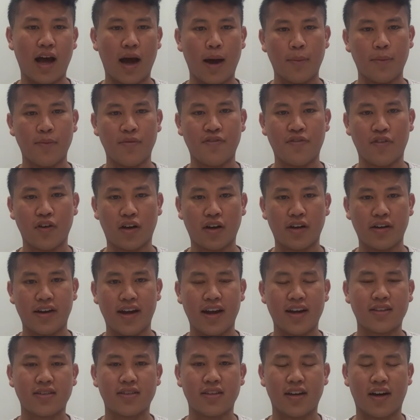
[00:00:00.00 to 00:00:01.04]
app for
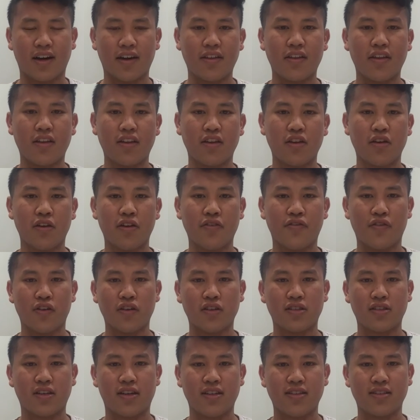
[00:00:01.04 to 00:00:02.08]
Connect and other
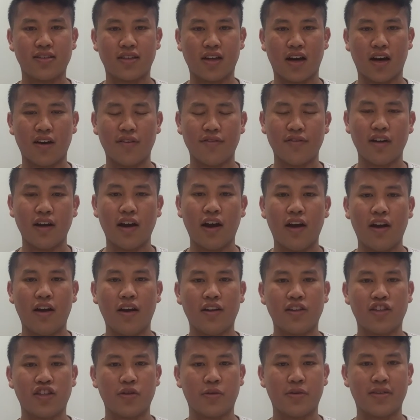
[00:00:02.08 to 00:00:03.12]
university staff
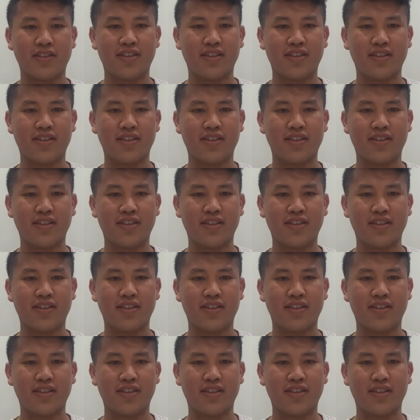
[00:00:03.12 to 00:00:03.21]
to